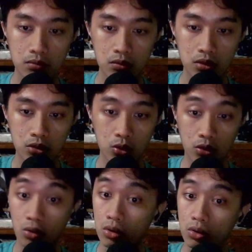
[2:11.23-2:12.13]
So
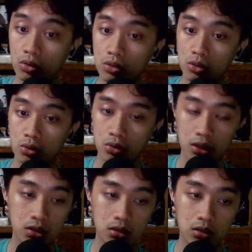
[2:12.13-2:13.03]
don't go too
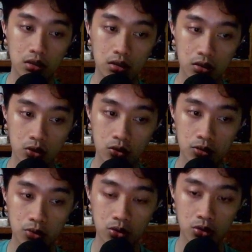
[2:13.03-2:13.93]
crazy at
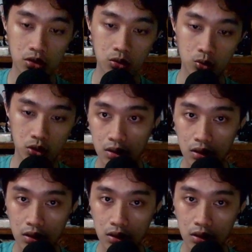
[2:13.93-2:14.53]
overproducing wood.